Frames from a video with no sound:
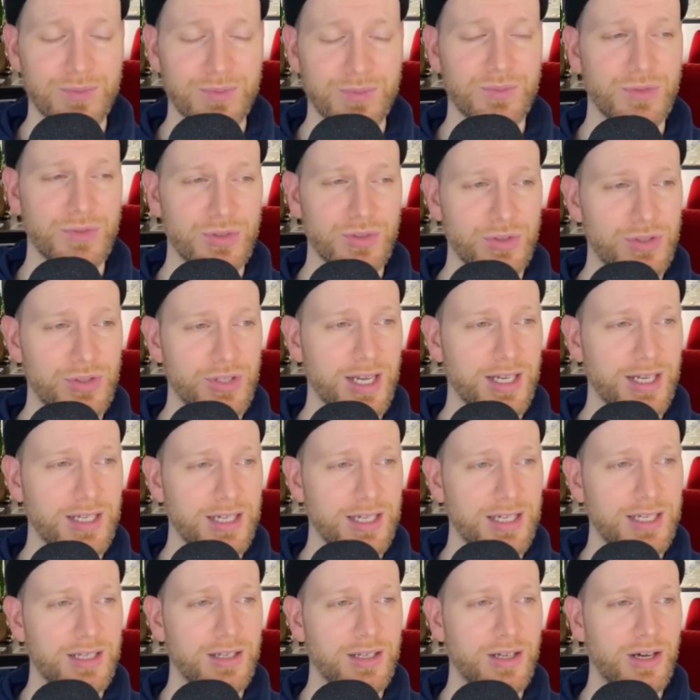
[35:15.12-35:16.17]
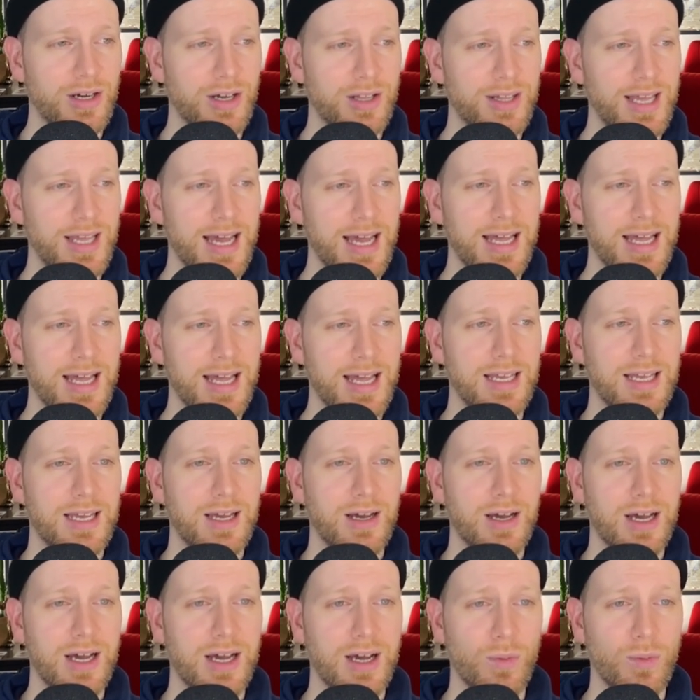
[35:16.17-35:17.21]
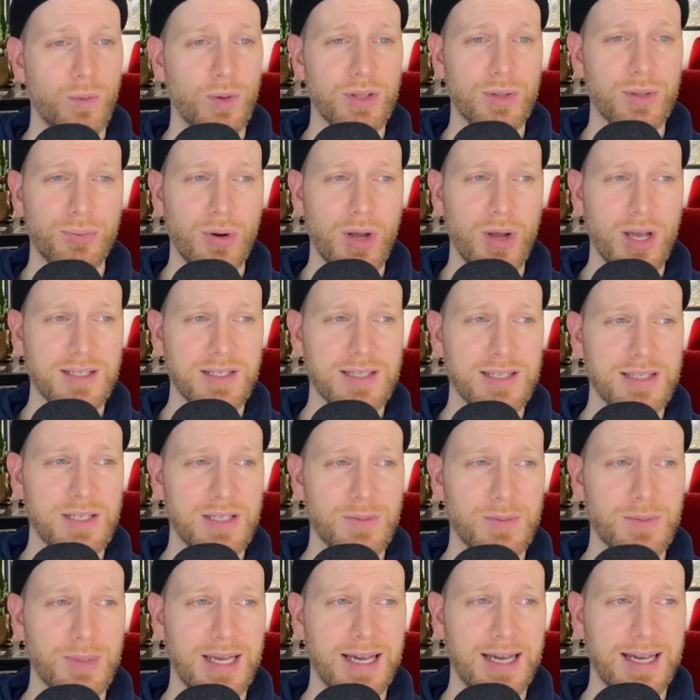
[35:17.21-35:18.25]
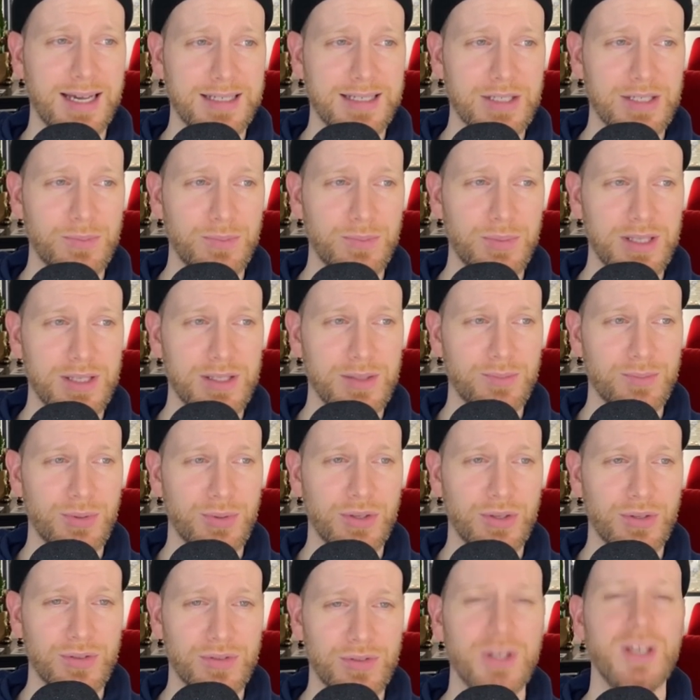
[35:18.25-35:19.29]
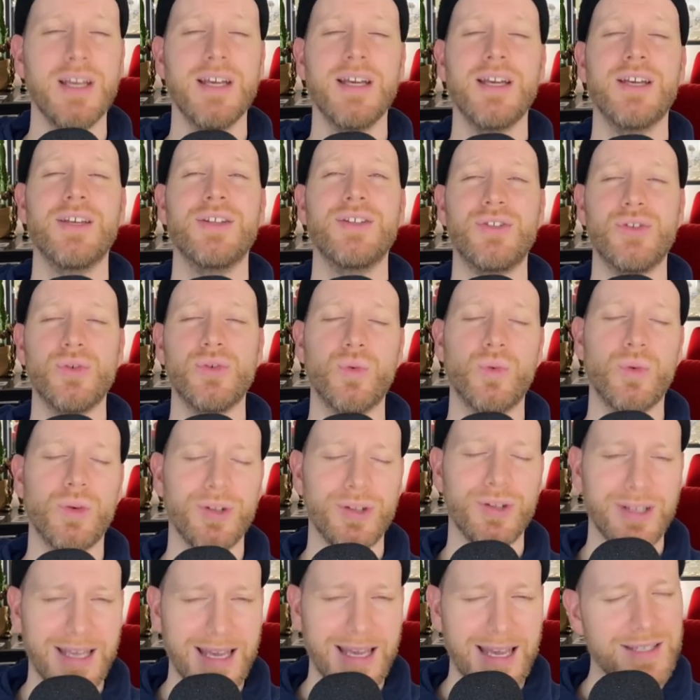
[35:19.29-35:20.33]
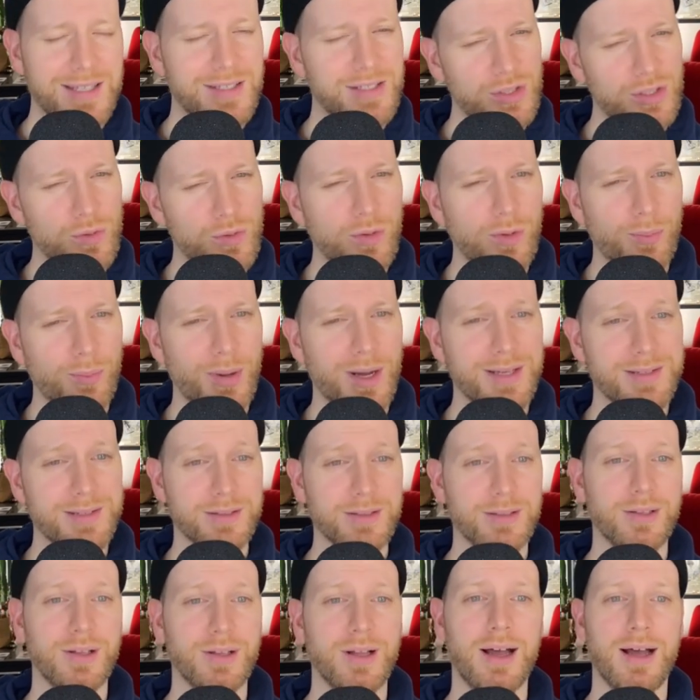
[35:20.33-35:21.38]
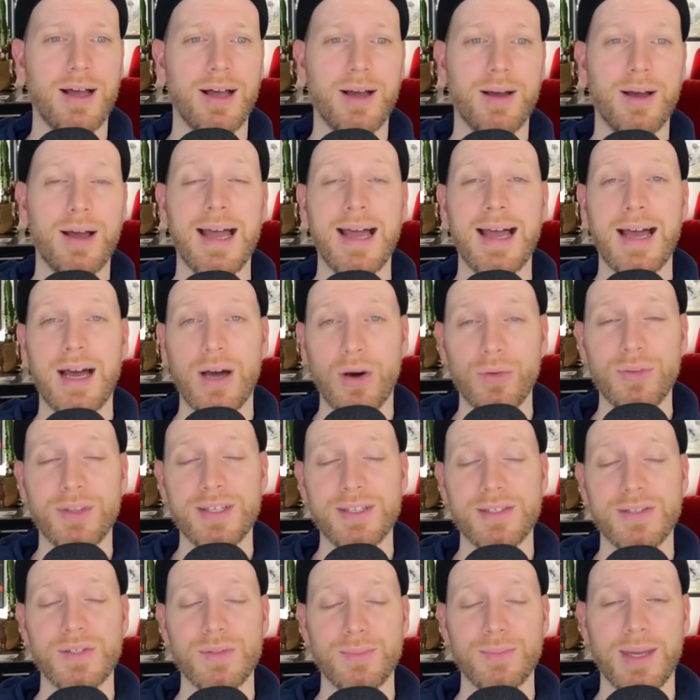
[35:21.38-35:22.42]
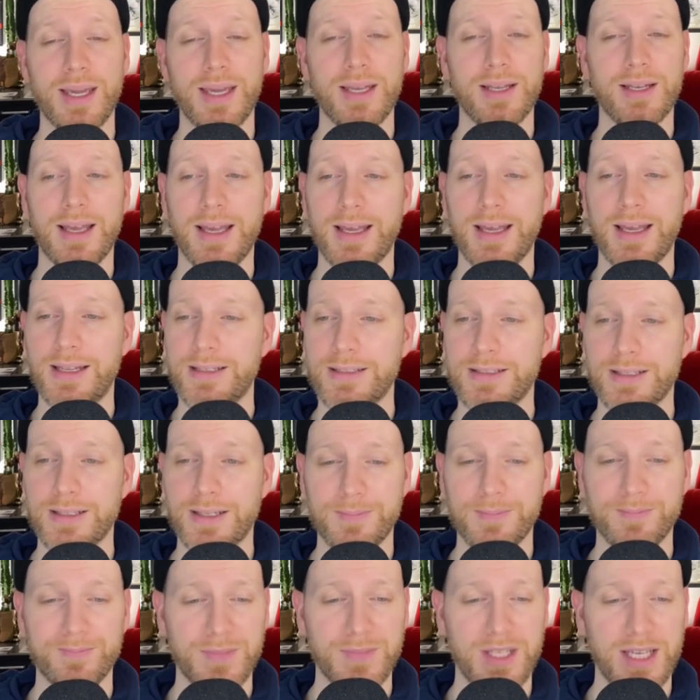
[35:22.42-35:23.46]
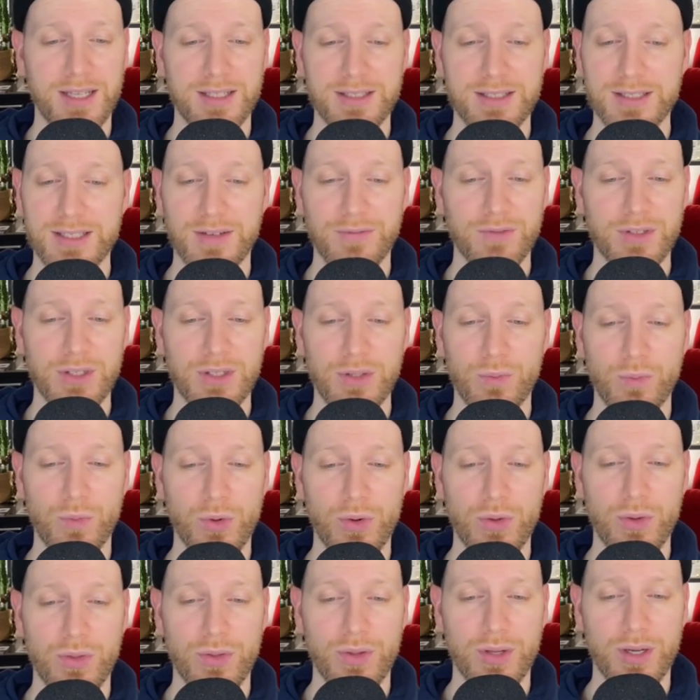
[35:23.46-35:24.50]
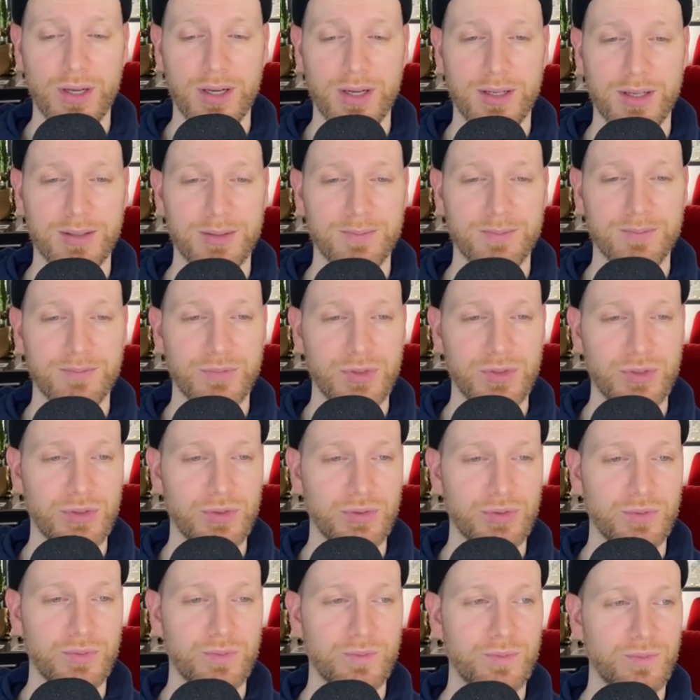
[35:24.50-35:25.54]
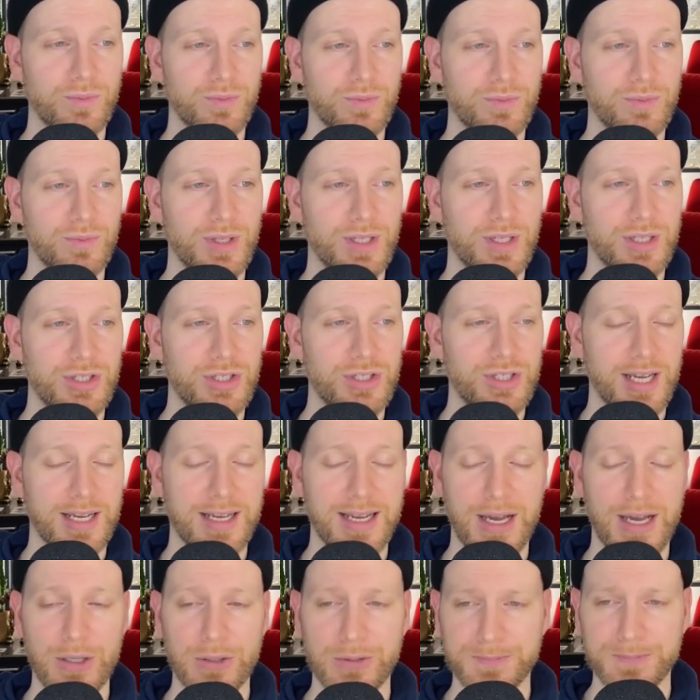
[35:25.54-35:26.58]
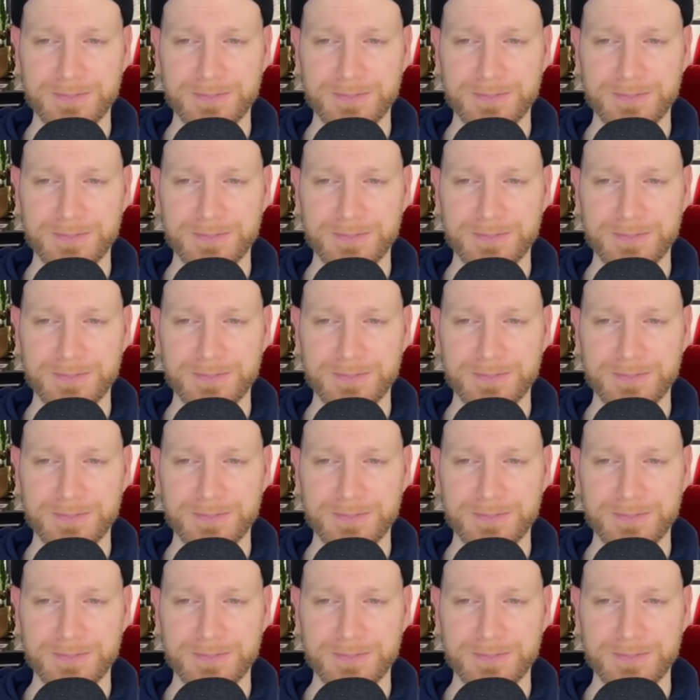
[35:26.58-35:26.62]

to check in on that, uh, what the process is behind this piece, because you will guess and you will puzzle uh, how this is made. And um, yeah, it's definitely worth uh, to check out.